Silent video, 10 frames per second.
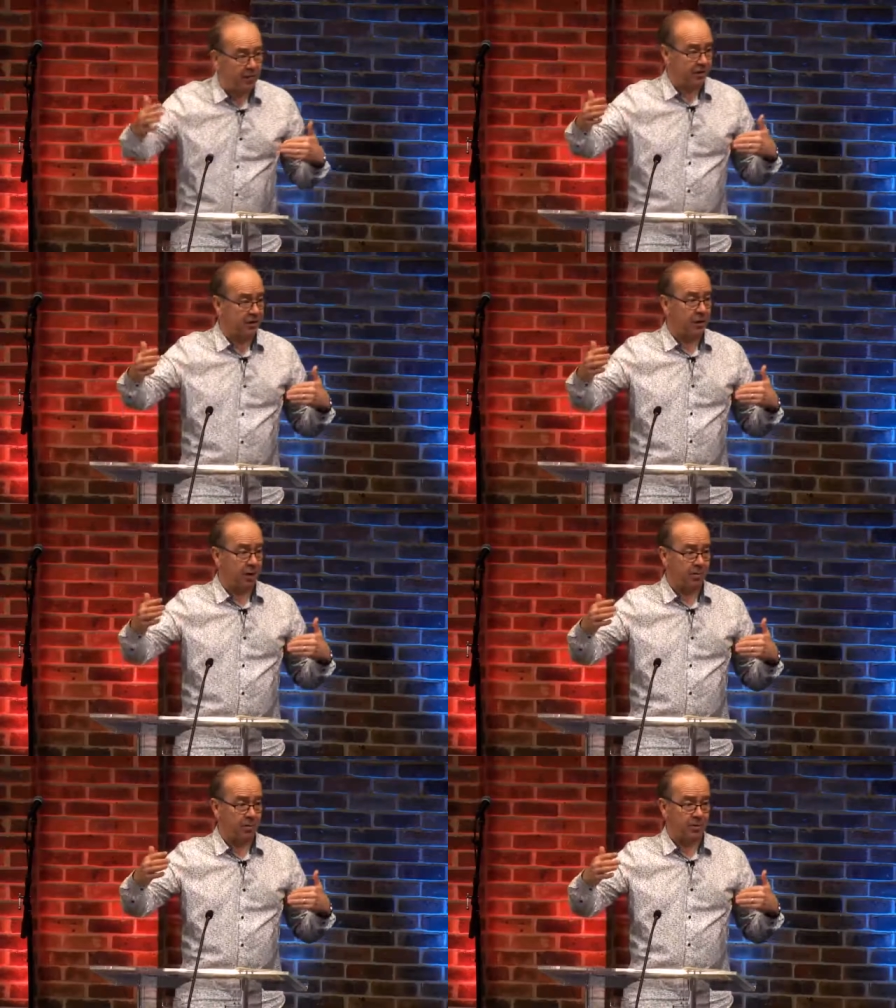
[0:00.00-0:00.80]
the
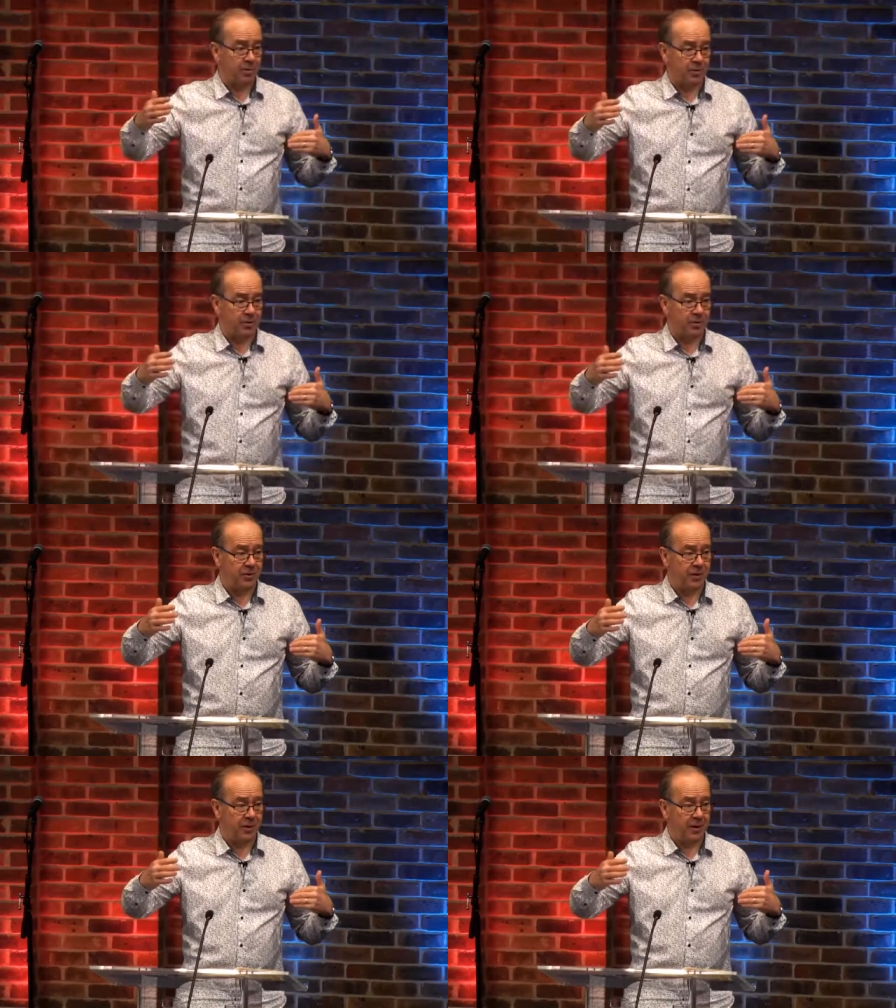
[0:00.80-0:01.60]
disciples
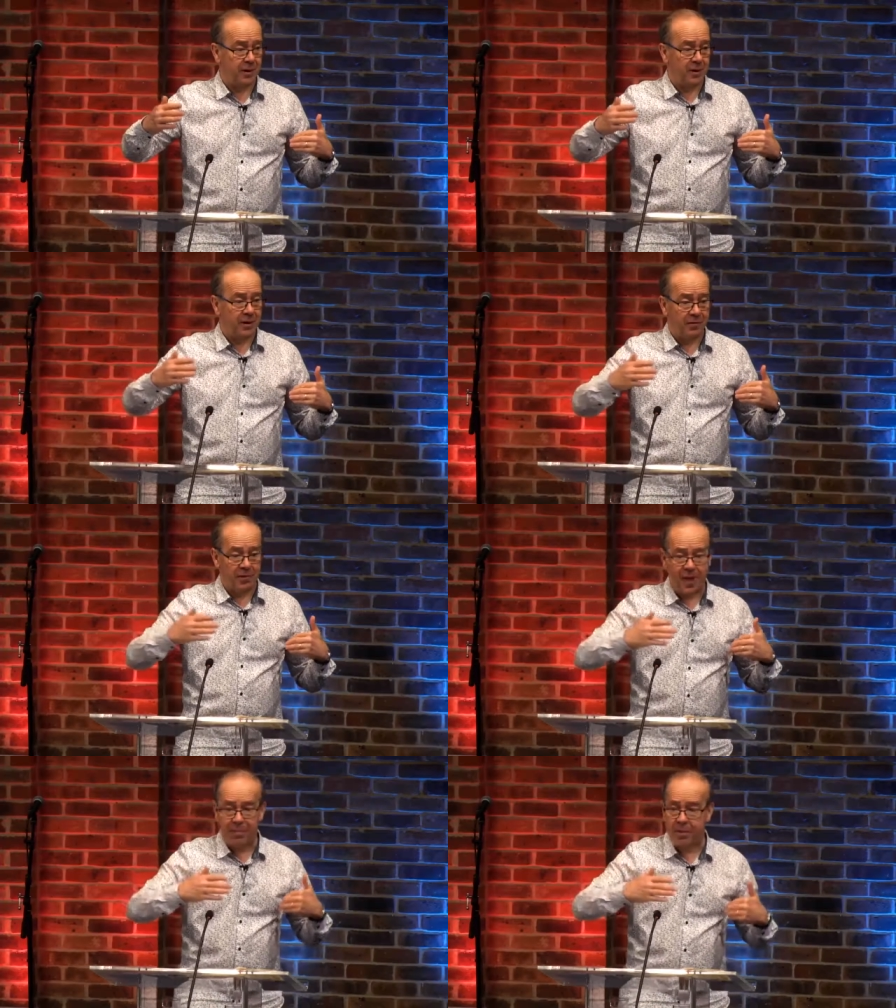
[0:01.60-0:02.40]

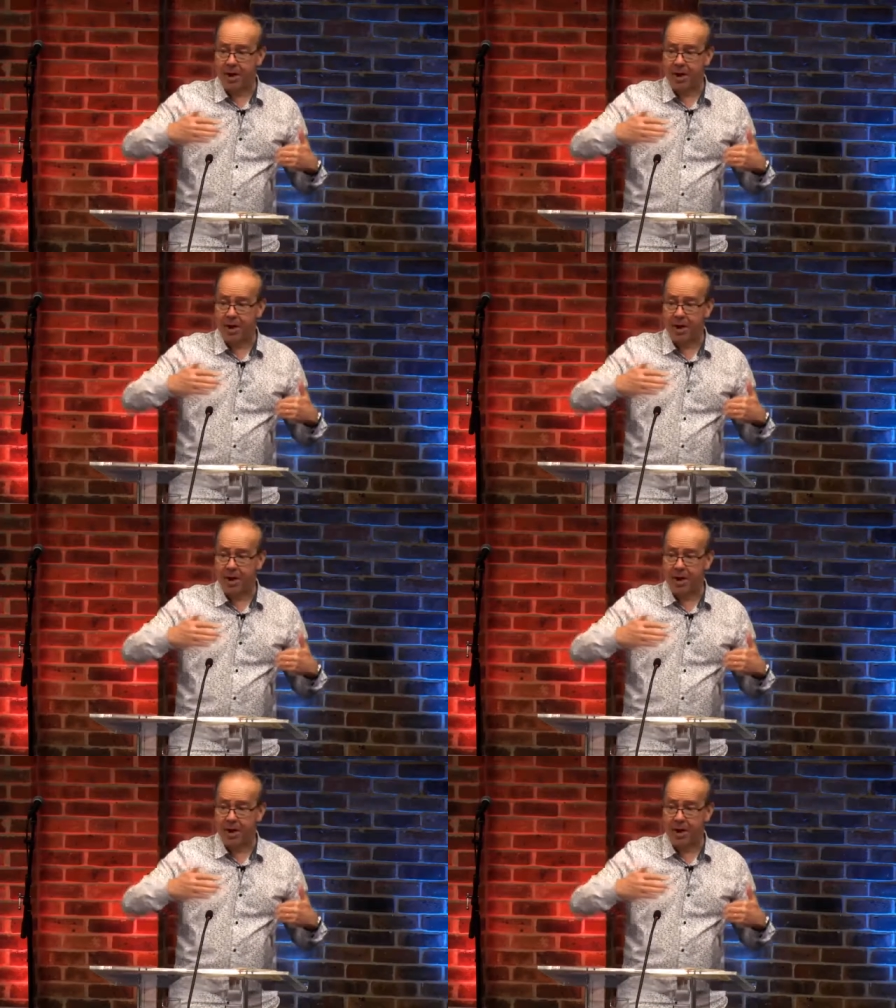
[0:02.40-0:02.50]
for that